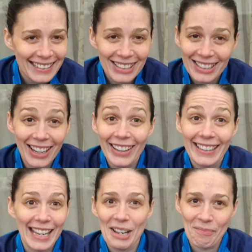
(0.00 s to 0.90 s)
just
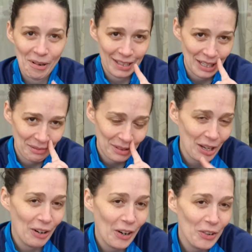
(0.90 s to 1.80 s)
can't get press up,
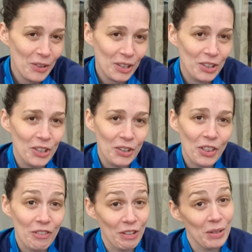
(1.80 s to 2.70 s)
so I always do
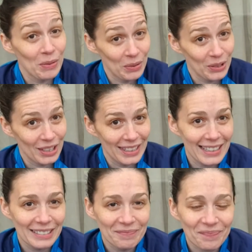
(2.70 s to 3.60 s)
3/4.